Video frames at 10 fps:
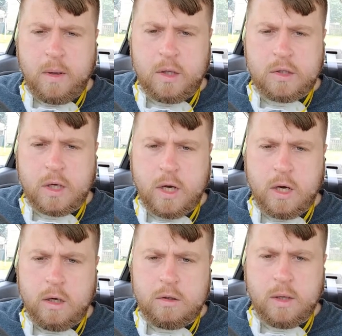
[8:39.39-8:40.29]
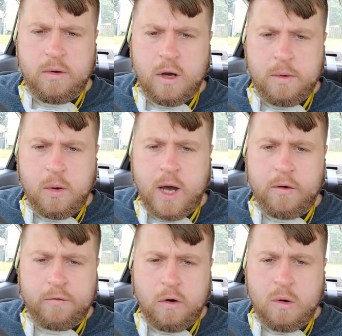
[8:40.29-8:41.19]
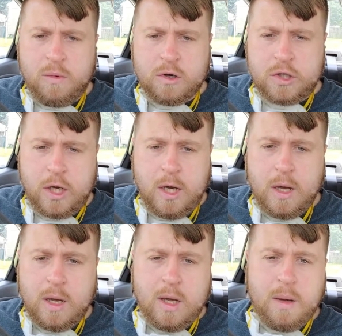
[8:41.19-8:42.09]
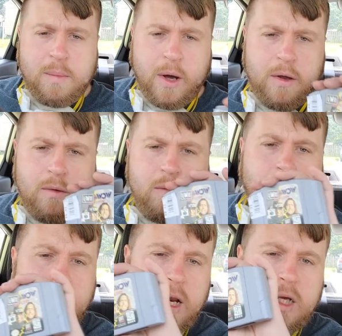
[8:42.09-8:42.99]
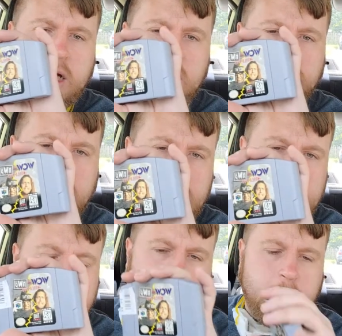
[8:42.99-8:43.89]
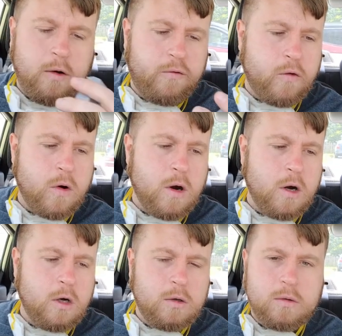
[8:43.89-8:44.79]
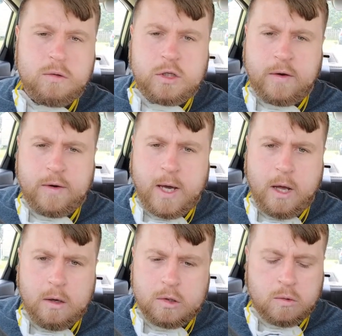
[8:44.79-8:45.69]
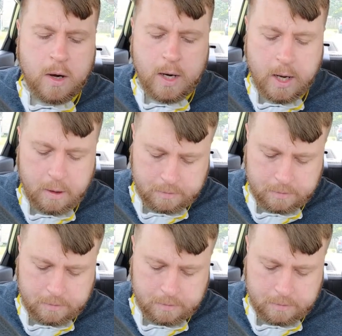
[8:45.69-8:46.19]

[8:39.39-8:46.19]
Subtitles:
It's WWF No Mercy, but I had to get Revenge, and for $7, why not?